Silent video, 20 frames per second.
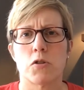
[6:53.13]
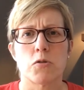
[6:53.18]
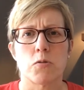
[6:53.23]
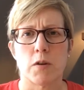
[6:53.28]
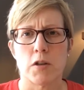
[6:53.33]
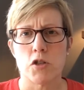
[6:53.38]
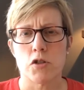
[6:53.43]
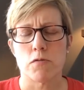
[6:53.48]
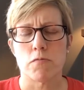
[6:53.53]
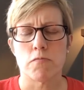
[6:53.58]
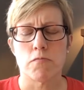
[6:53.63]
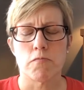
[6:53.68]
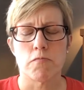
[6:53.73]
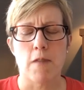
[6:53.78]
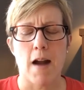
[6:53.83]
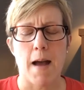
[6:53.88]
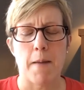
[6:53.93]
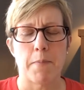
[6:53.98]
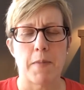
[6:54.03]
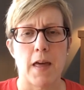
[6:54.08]
so I should
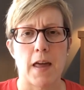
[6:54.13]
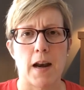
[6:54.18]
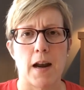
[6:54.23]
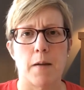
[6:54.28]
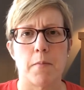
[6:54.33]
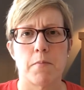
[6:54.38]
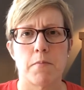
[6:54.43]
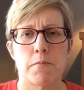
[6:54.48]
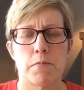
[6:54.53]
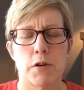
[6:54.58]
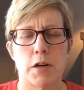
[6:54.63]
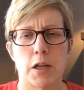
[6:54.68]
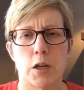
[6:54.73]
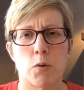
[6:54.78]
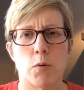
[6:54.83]
wrap that up pretty